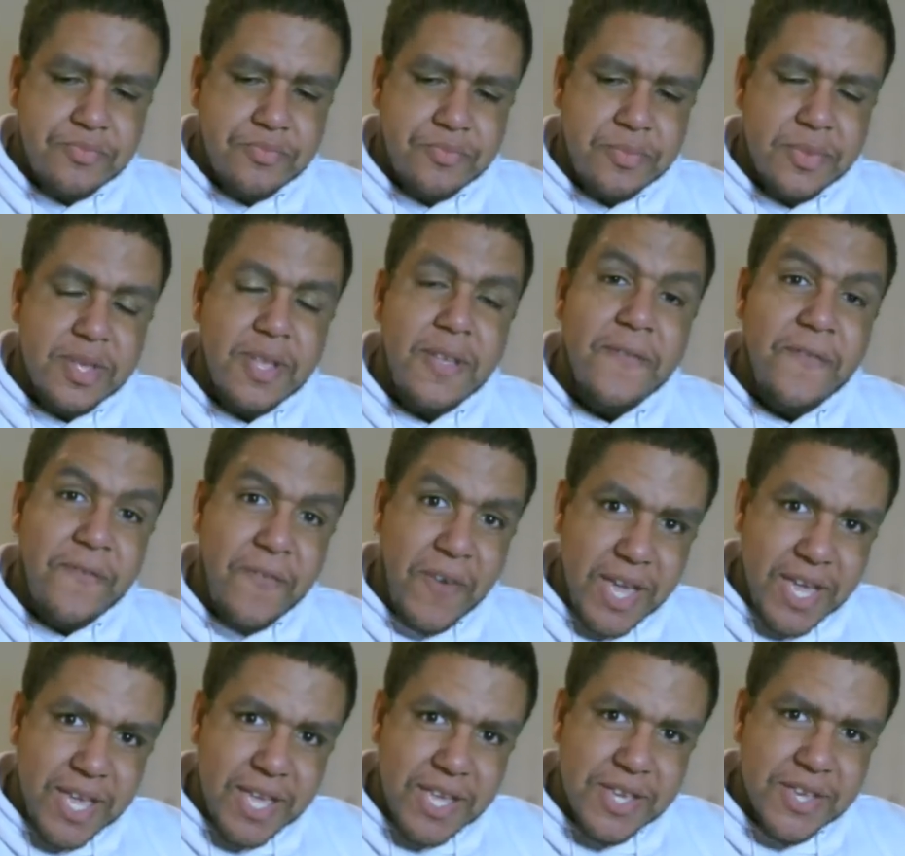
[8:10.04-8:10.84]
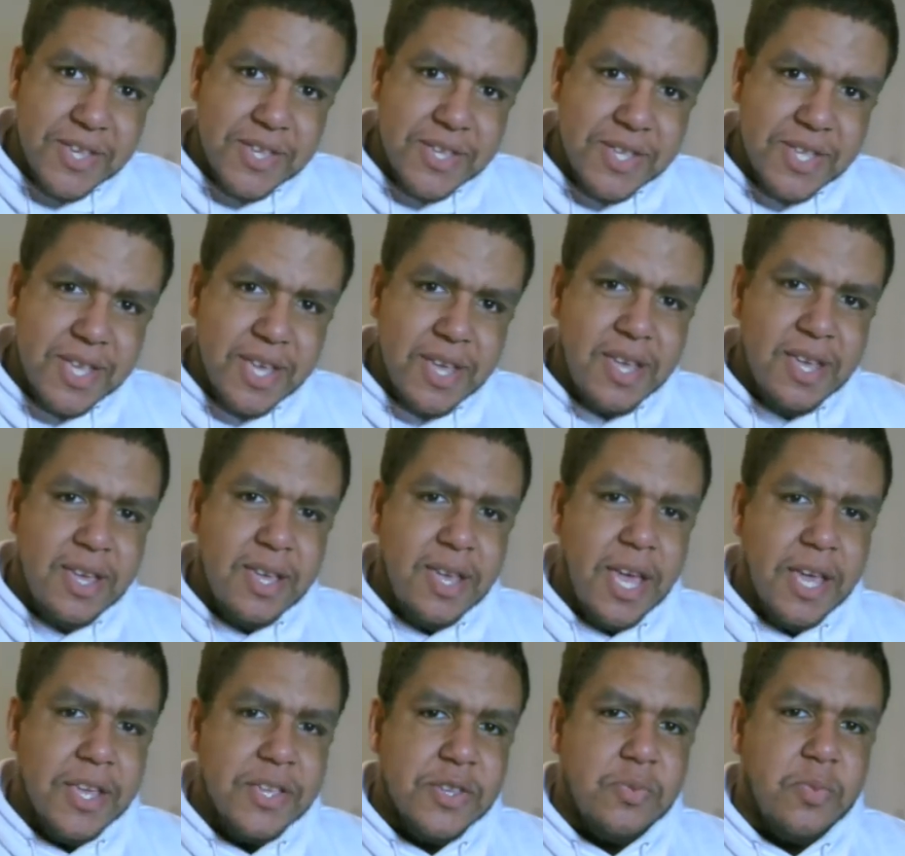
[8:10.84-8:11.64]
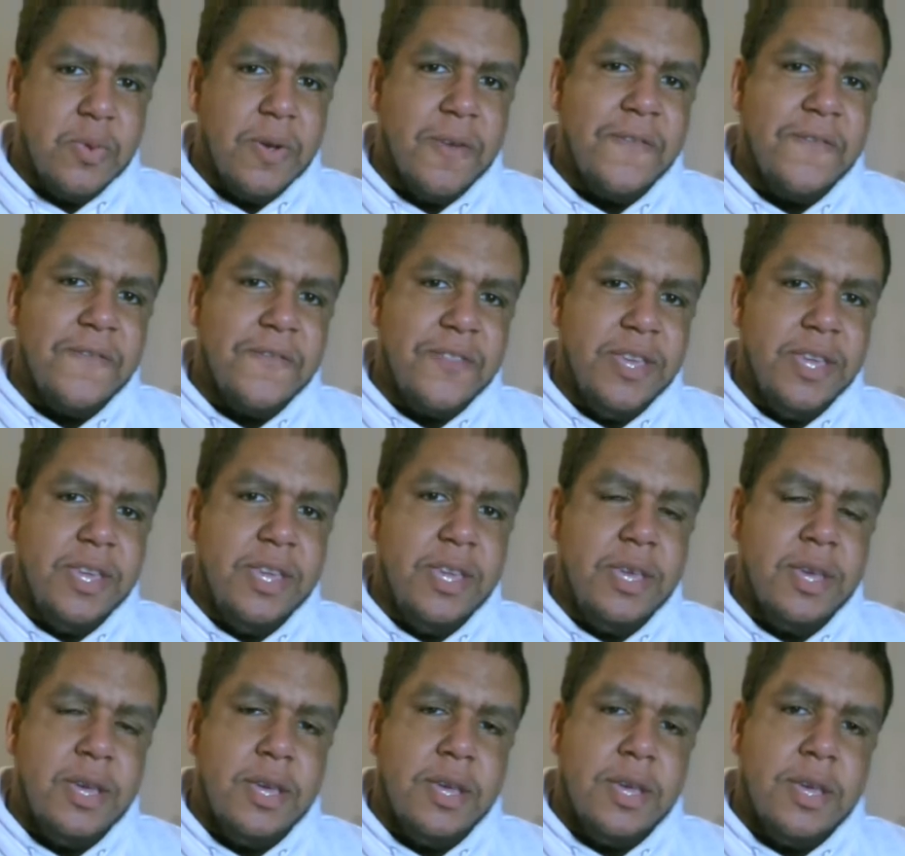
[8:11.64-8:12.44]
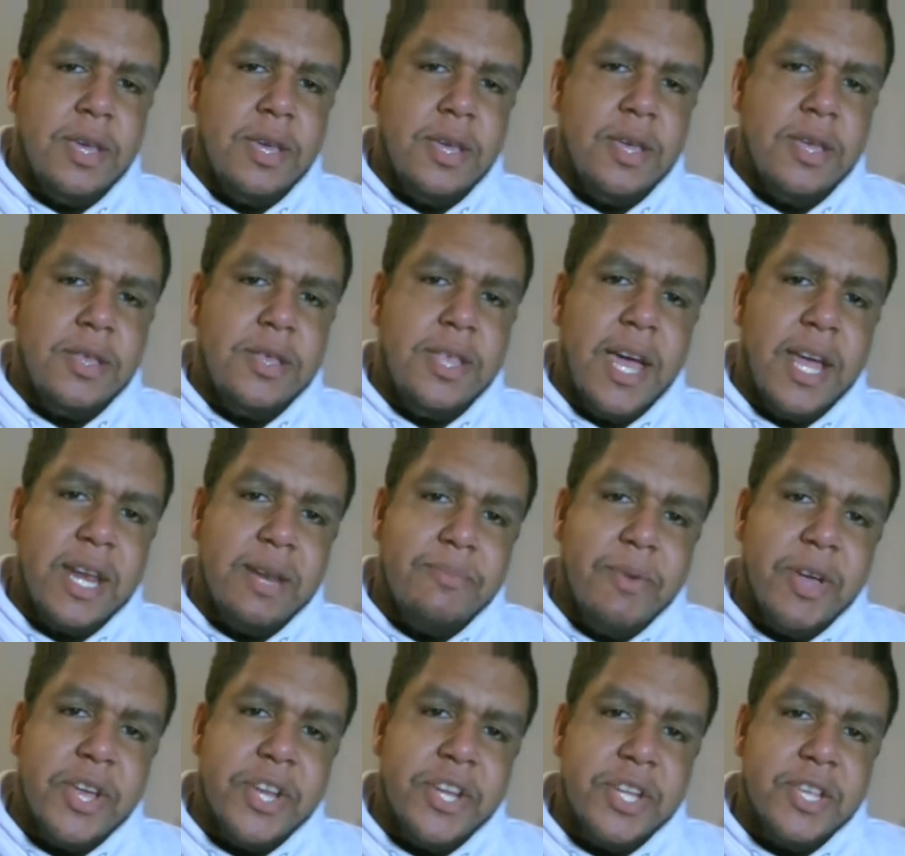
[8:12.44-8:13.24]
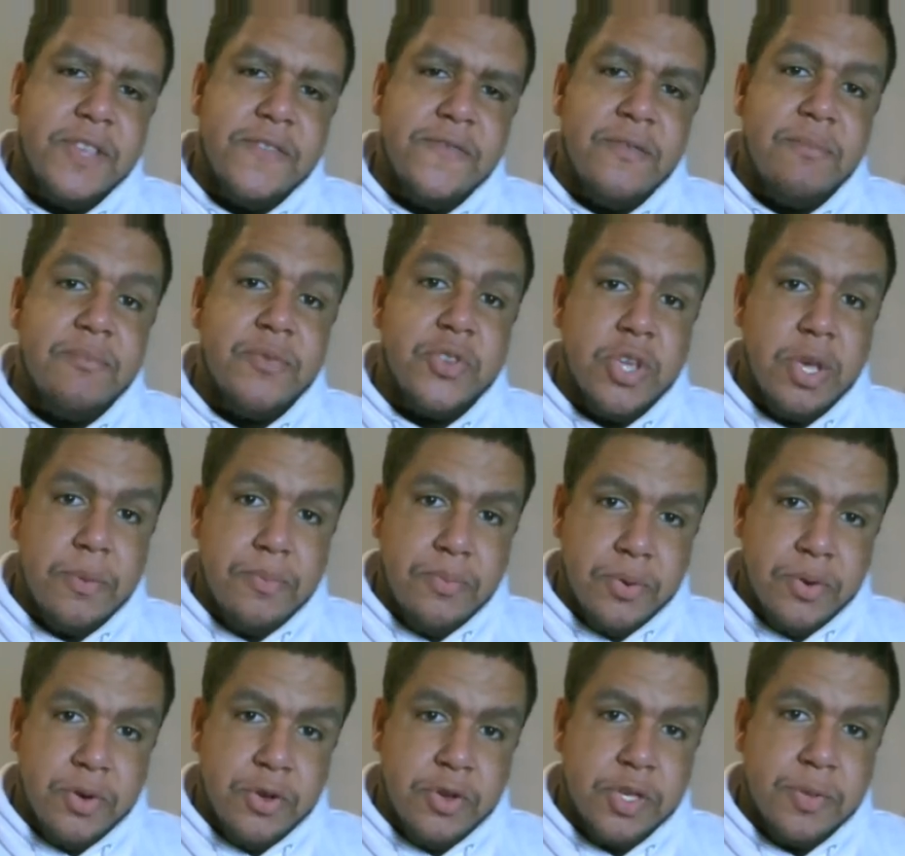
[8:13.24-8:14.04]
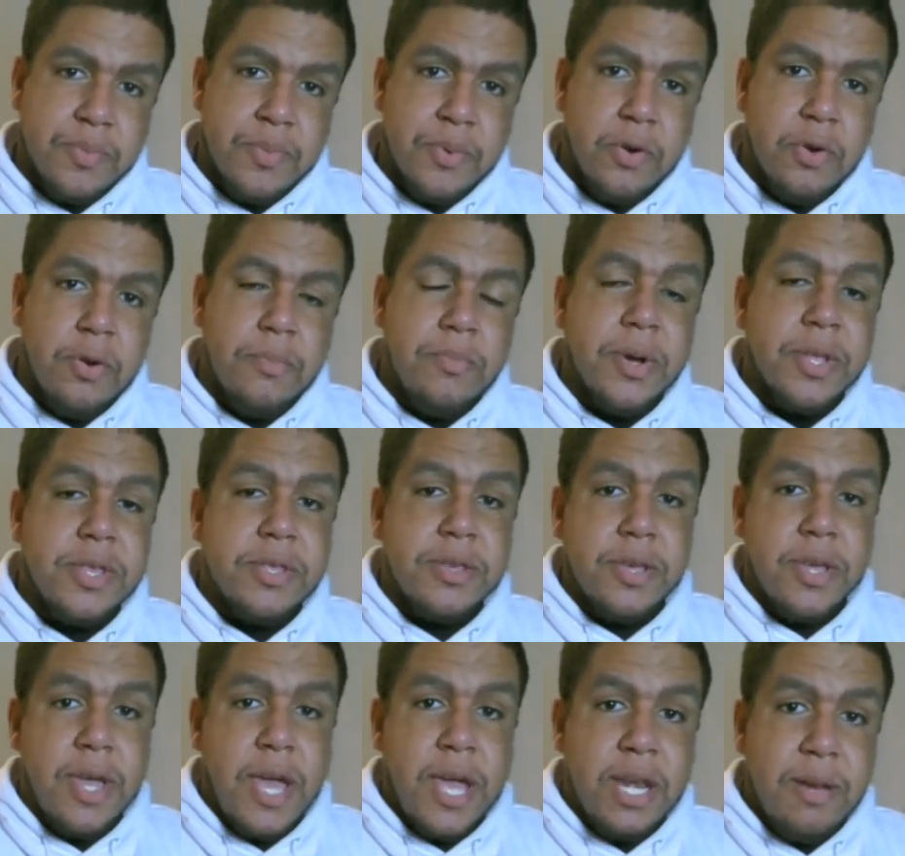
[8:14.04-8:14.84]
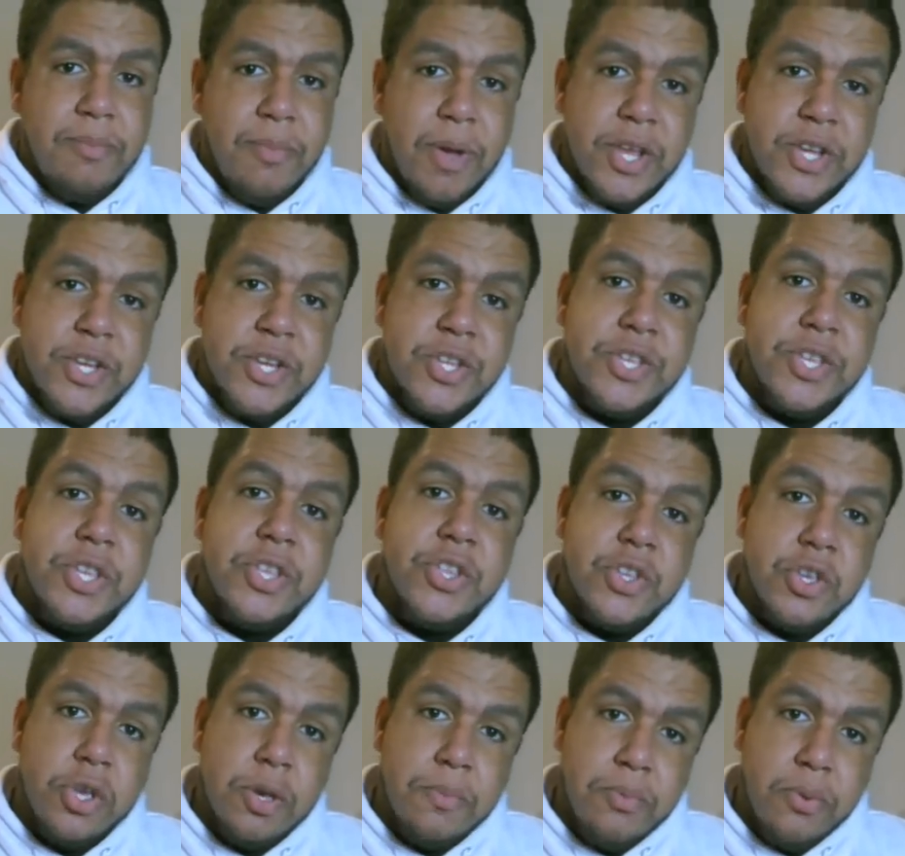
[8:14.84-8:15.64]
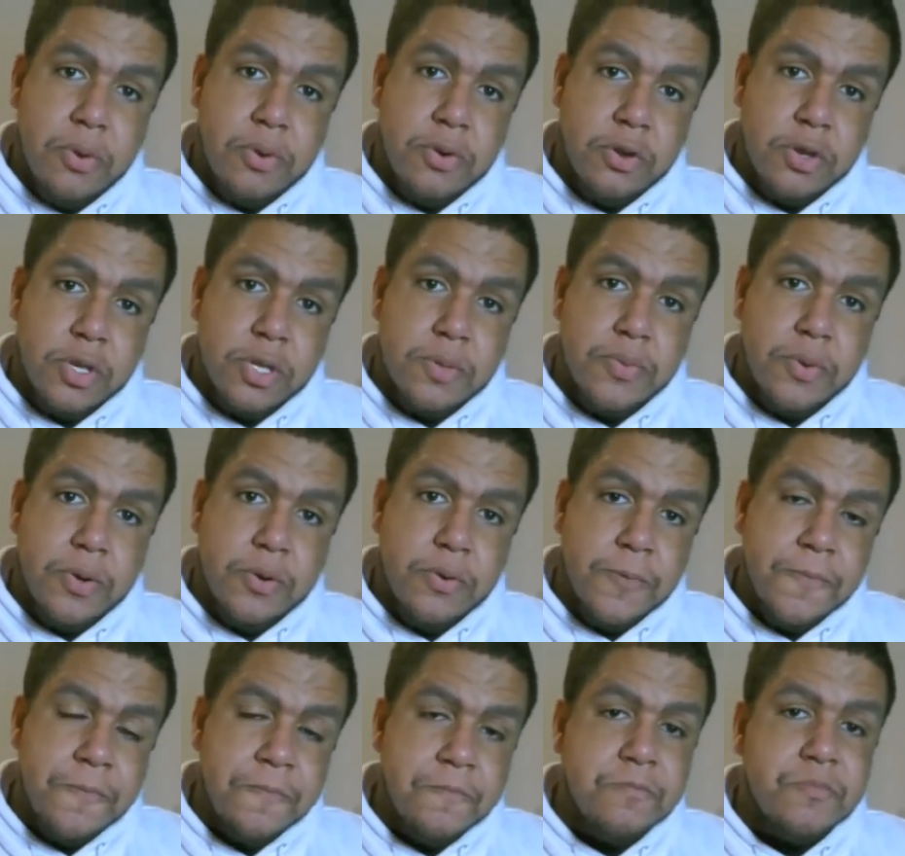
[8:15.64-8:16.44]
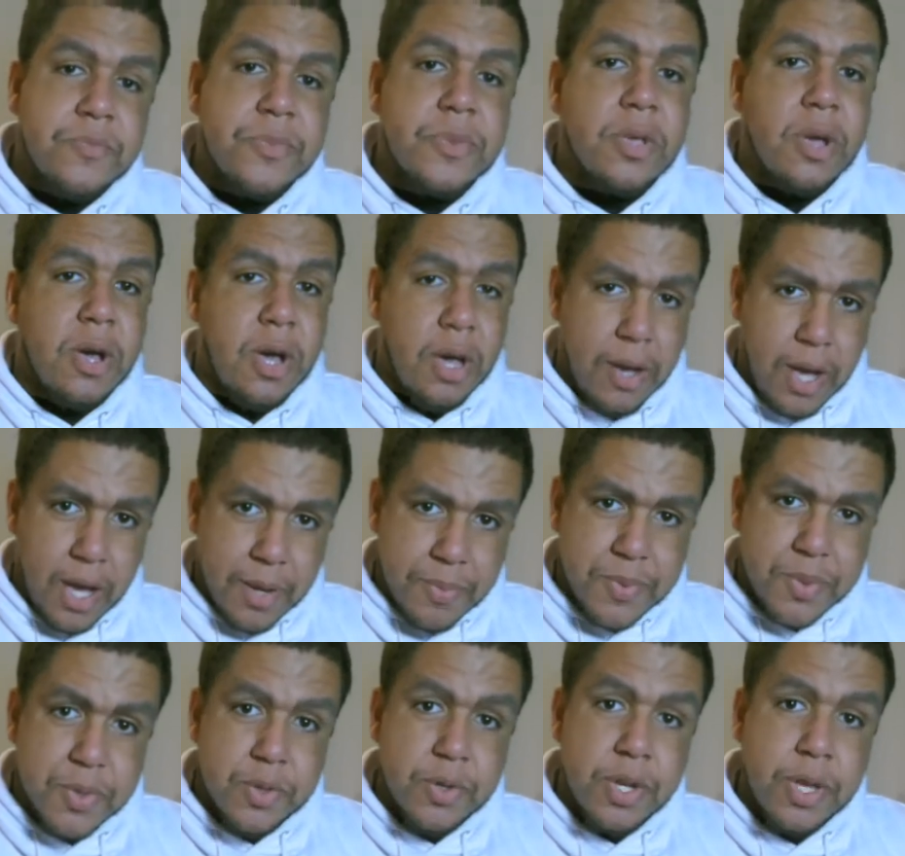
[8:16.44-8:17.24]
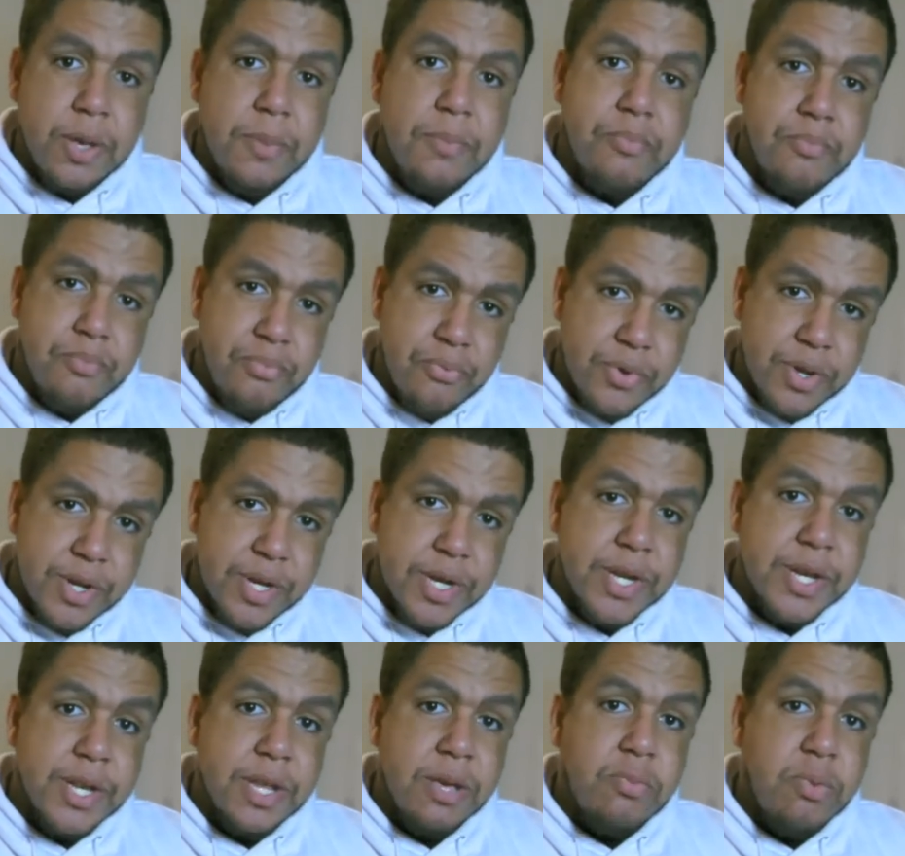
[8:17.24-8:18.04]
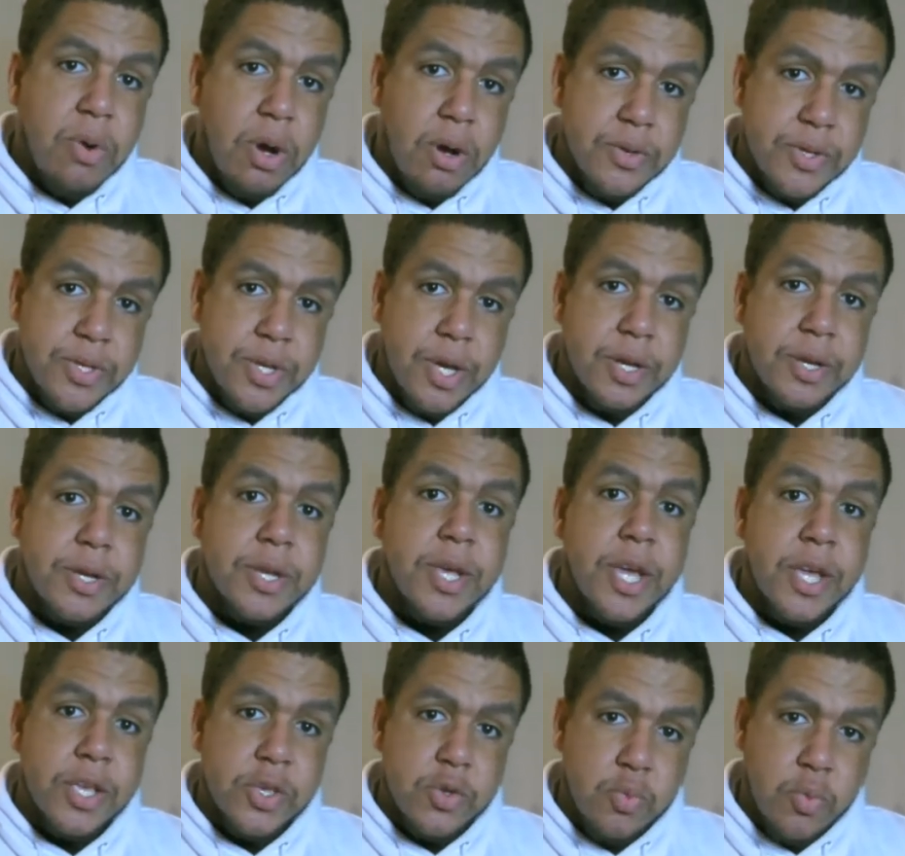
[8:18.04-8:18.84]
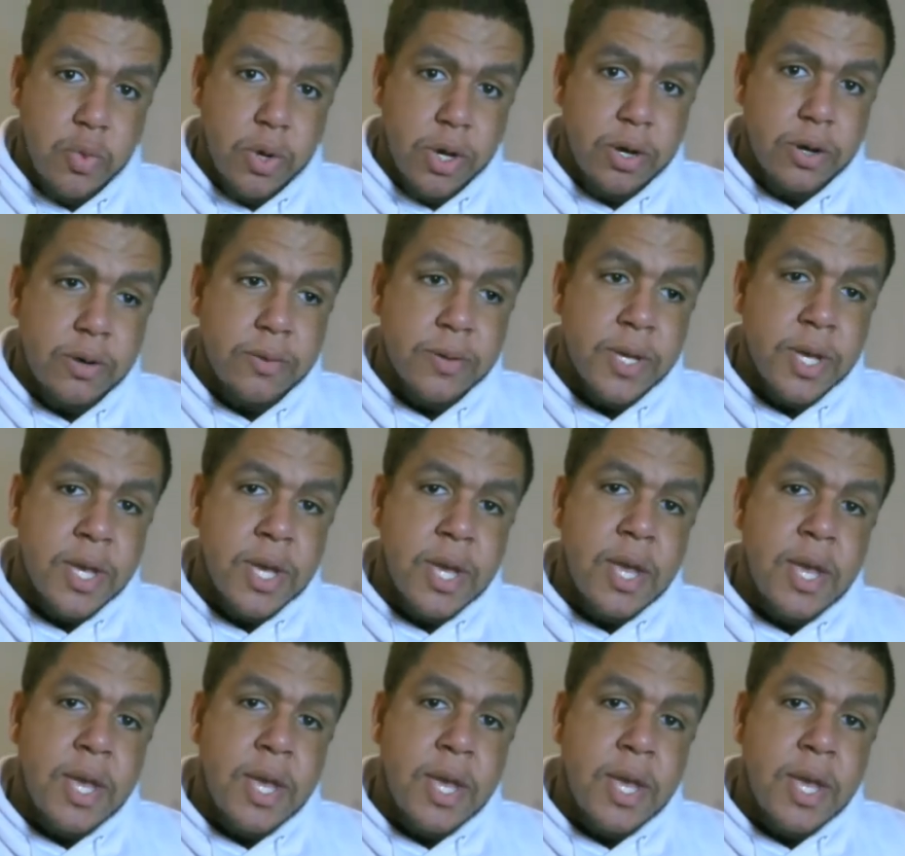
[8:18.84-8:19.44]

phased as with the animations from 2 Point Hospital, but the animations in 2 Point Hospital are absolutely brilliantly well done as well,